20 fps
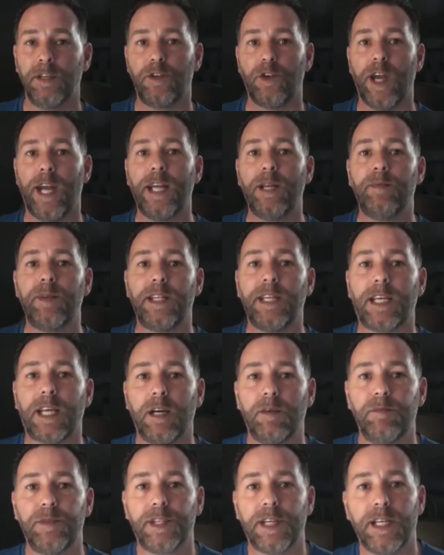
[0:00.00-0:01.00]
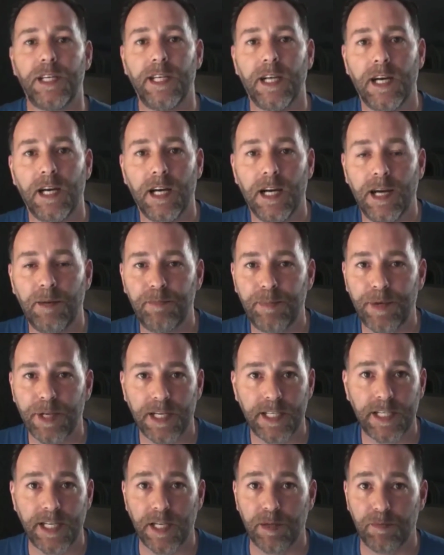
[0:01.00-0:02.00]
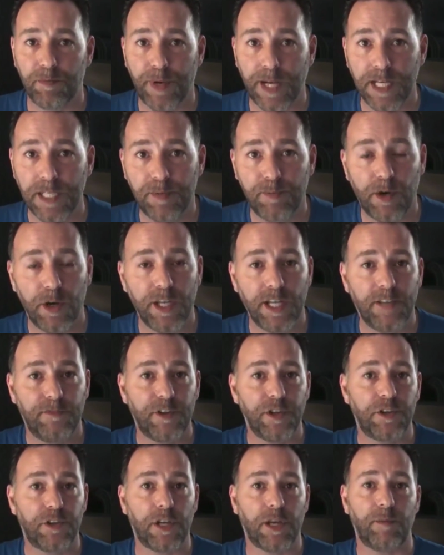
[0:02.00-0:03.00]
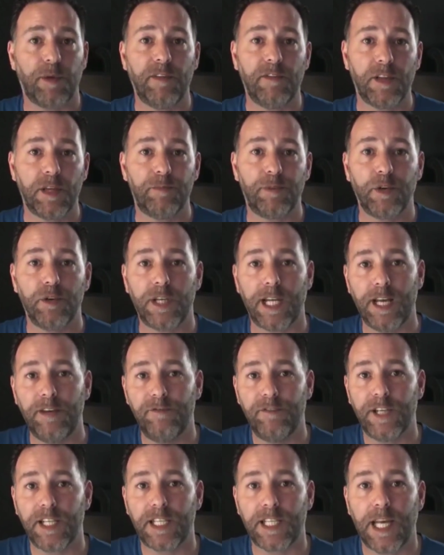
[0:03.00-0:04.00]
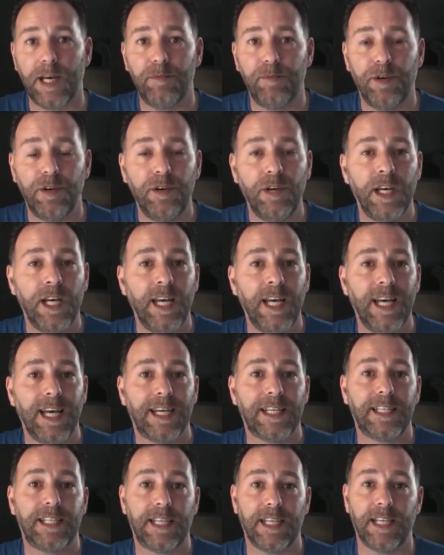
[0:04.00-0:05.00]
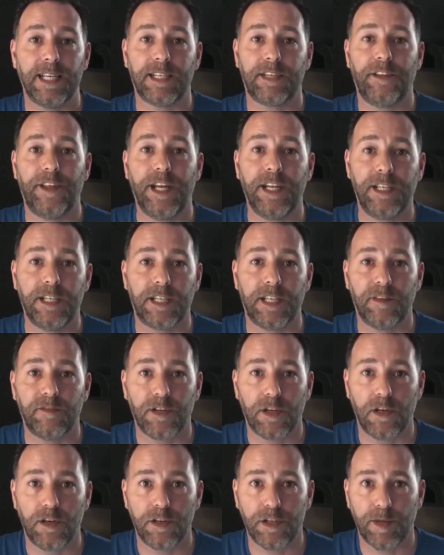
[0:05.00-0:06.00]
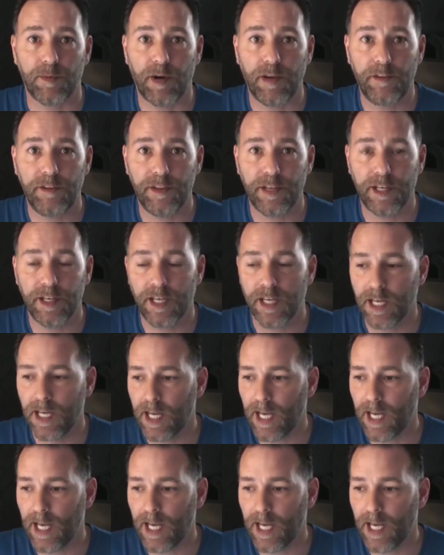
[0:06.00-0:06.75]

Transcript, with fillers: So anybody comes in at a, a, certain price point, if you're doing a monthly program, for example, and say it's $37 a month,